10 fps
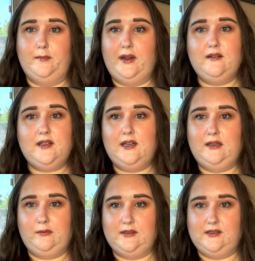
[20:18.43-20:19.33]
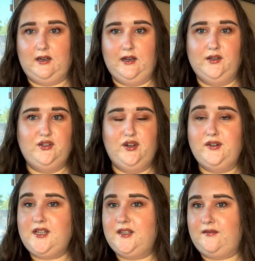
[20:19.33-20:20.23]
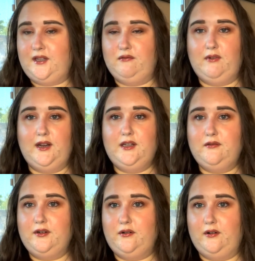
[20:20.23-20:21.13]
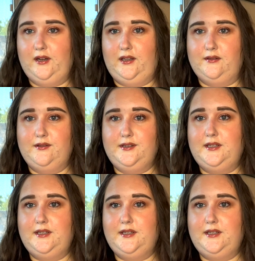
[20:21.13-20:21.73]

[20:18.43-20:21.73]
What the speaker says: Barely anyone saw it, no TV, radio recordings,